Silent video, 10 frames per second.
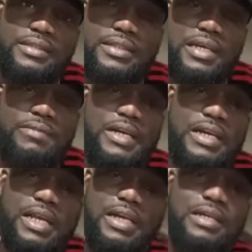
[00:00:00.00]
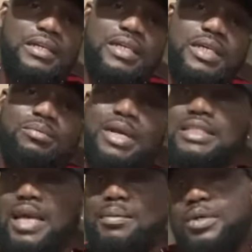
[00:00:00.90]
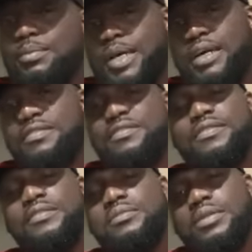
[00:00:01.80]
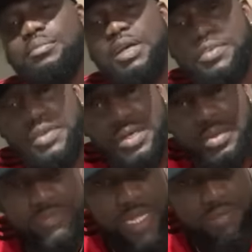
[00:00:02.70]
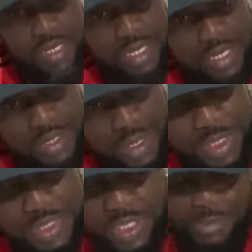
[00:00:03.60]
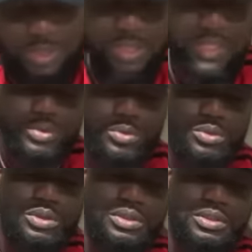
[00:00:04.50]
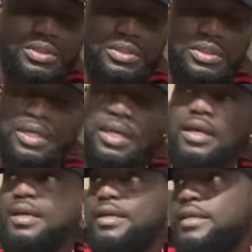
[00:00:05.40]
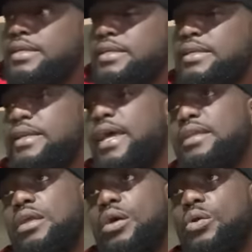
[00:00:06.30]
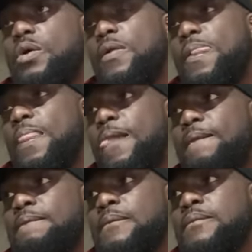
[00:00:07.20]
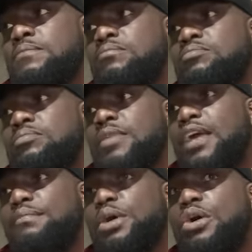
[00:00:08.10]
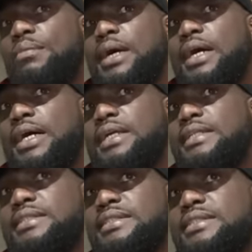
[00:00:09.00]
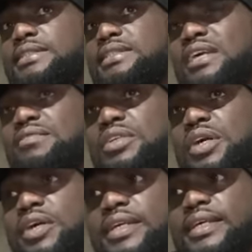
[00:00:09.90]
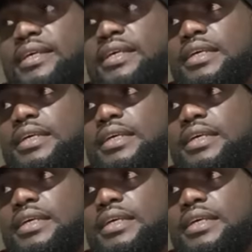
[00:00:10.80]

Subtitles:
till 11 o'clock. By the time I come off, I have to wake up 5 o'clock and I drop my son at school. Then now, if I come on 7:30,